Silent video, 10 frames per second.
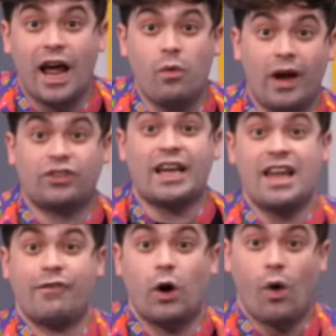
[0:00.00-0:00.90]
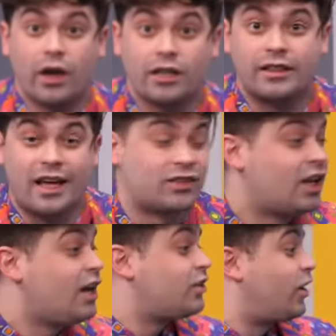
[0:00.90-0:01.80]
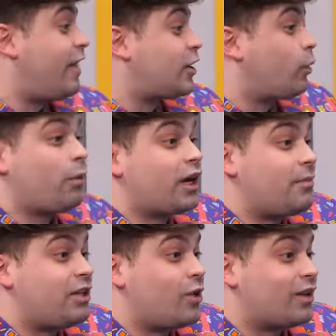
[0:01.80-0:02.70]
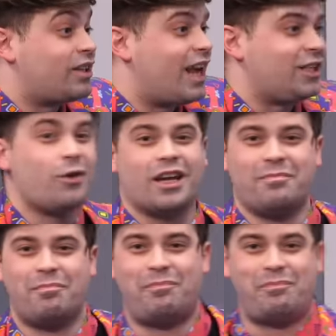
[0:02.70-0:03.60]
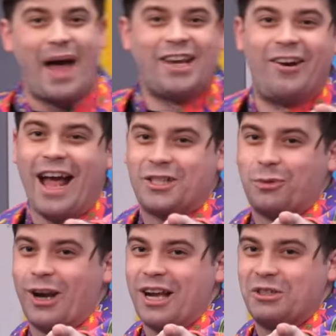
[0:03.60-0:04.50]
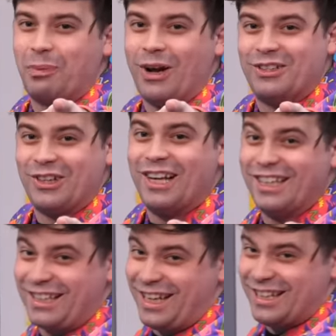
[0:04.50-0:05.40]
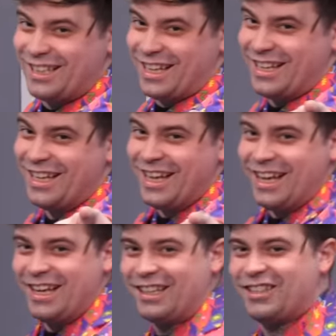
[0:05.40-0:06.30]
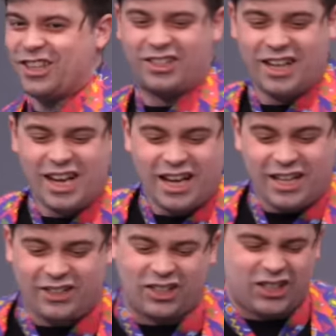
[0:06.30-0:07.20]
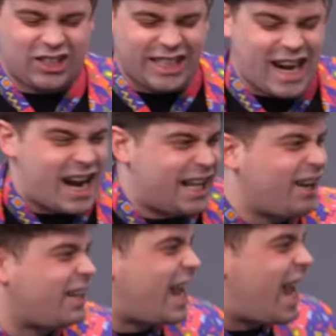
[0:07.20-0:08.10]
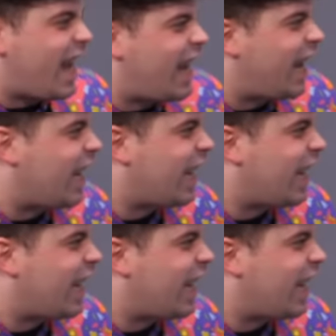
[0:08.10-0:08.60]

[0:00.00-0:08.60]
I wish I never ordered this. So that's what we're gonna be doing today. You can bet your ass we're not sponsored. Butter ass! Let's just, let's just on it all day.